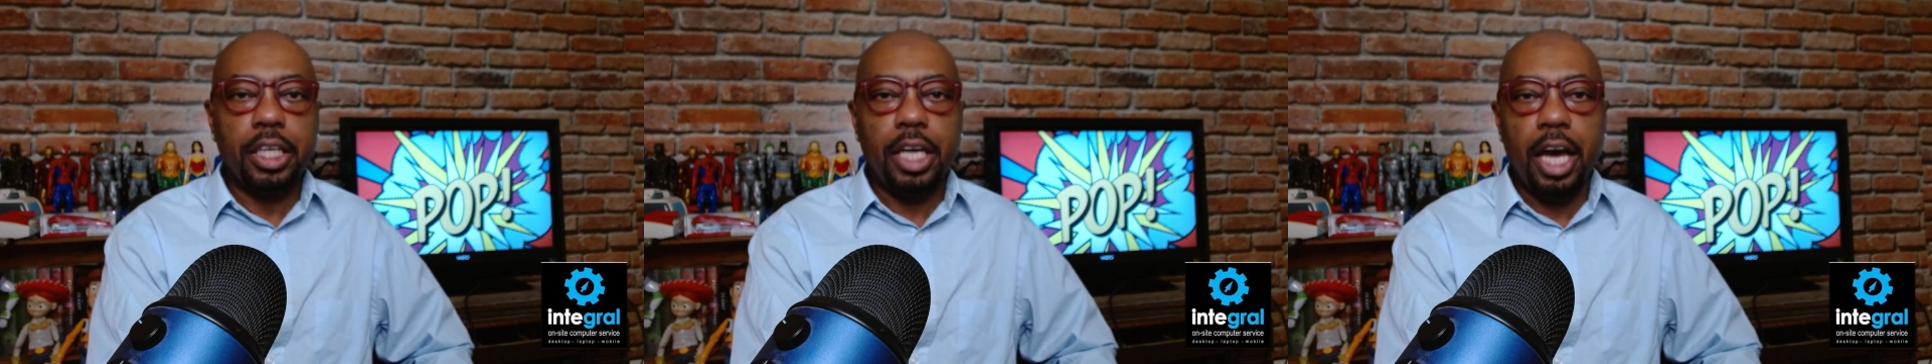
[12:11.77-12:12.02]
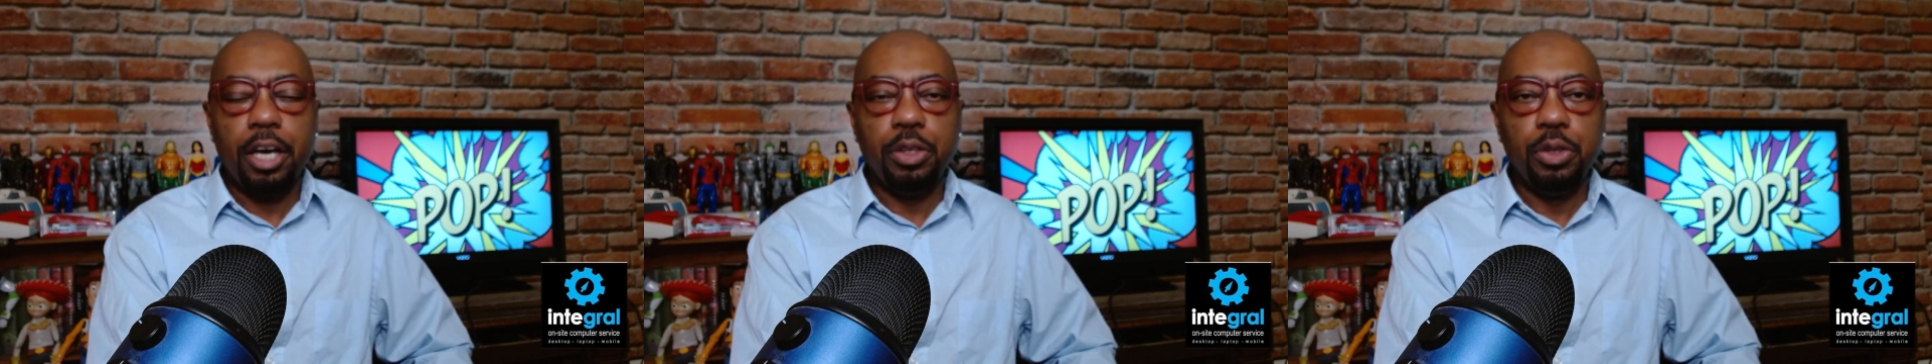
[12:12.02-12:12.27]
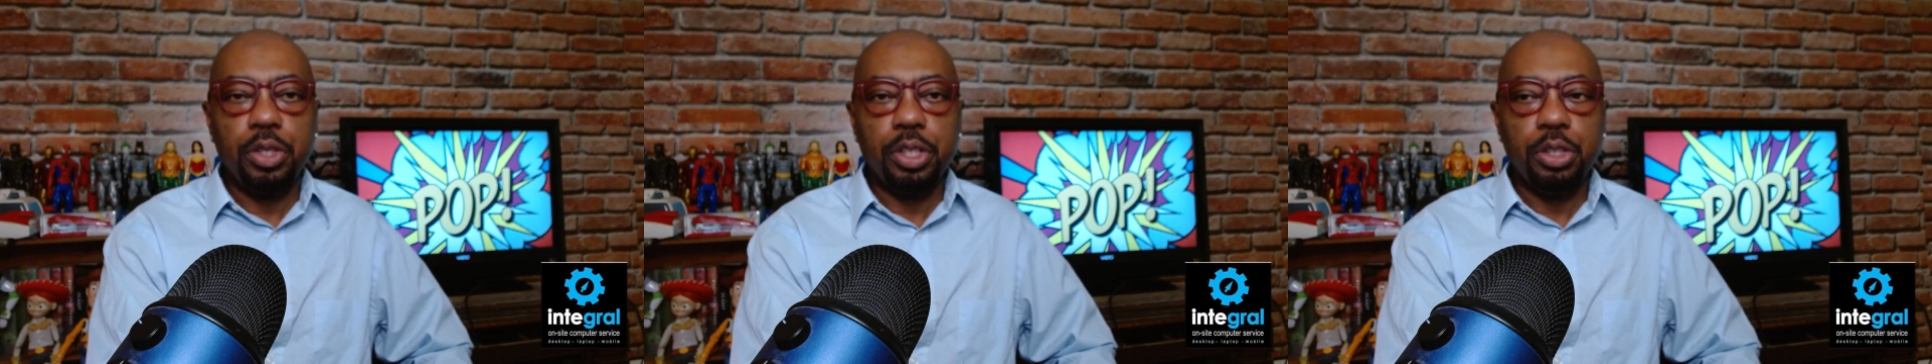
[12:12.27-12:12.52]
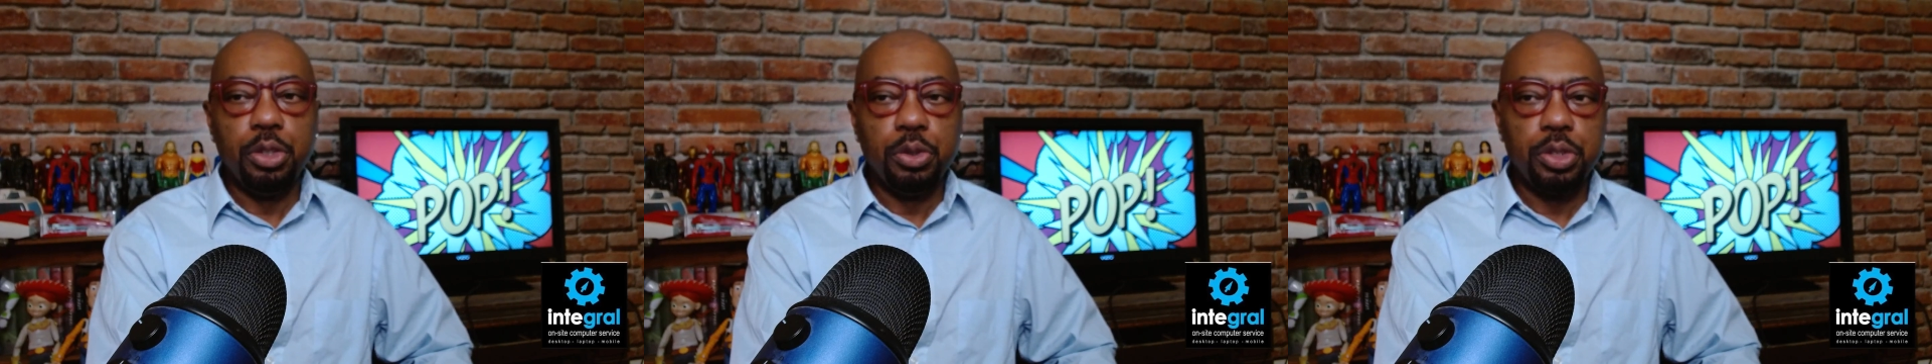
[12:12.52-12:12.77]
and how you
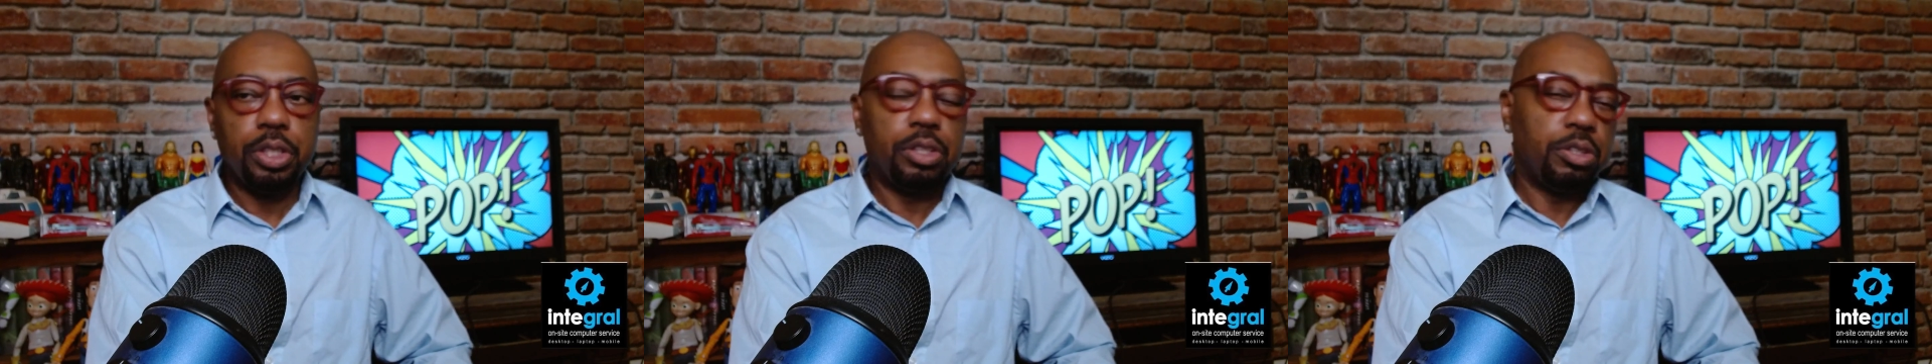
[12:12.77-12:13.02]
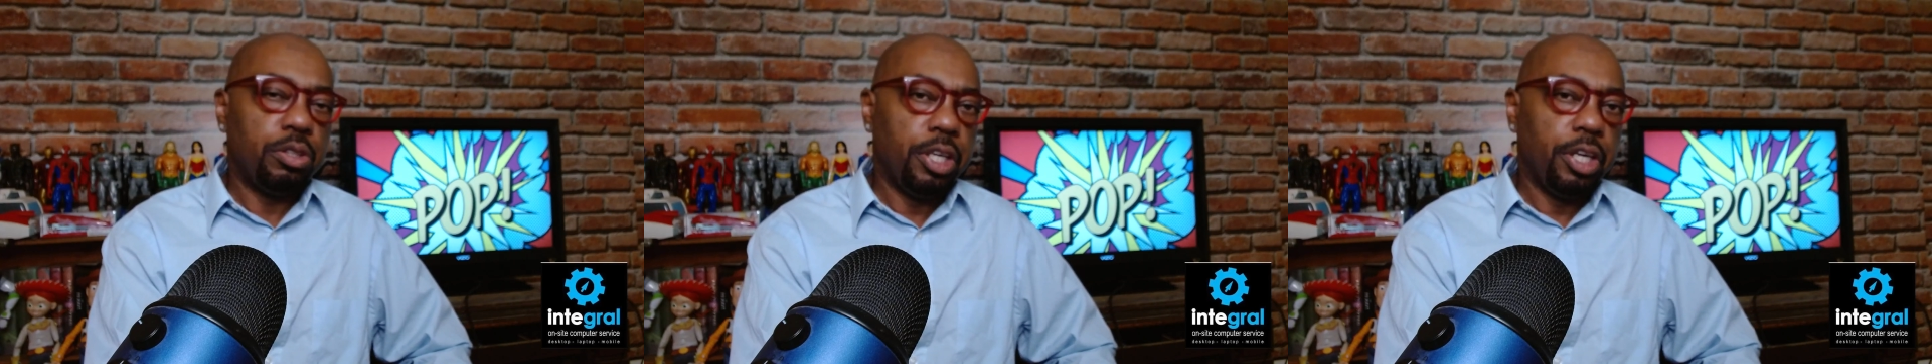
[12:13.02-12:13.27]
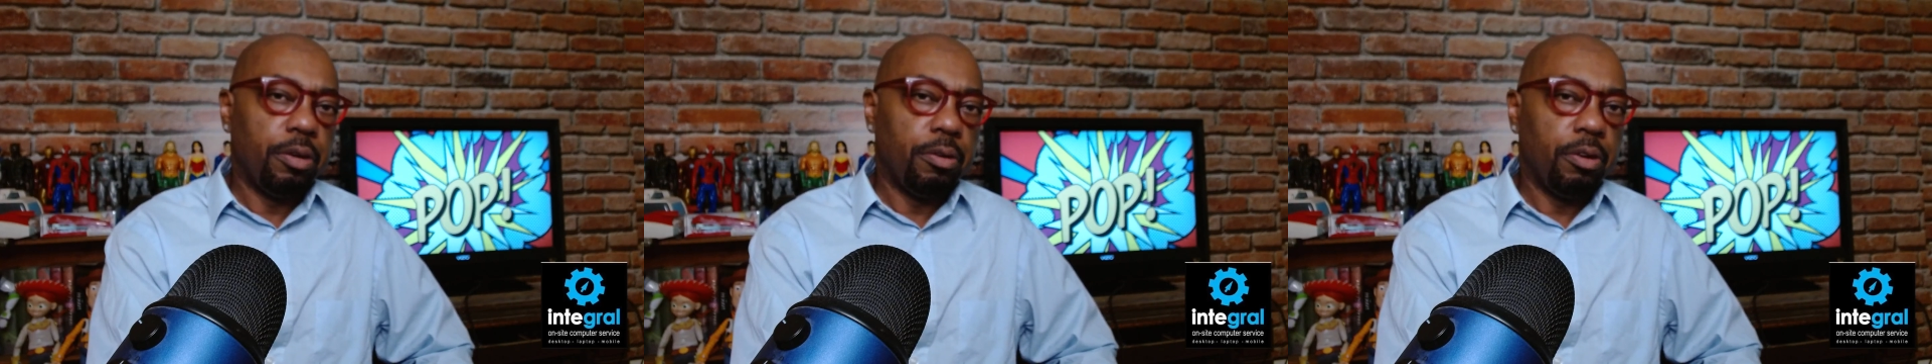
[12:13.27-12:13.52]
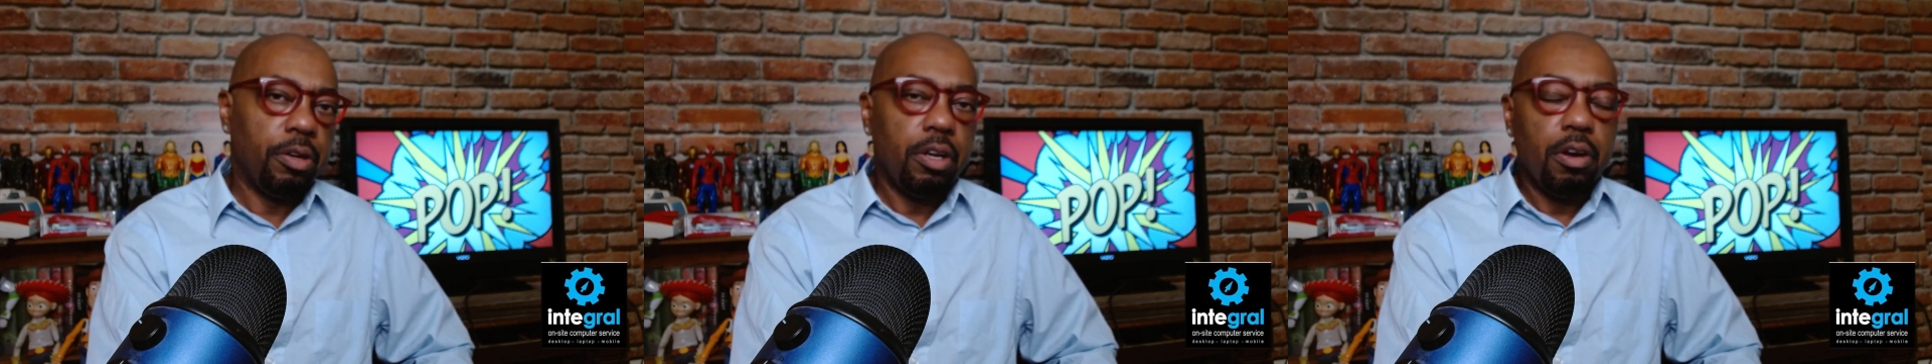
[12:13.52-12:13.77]
can use it in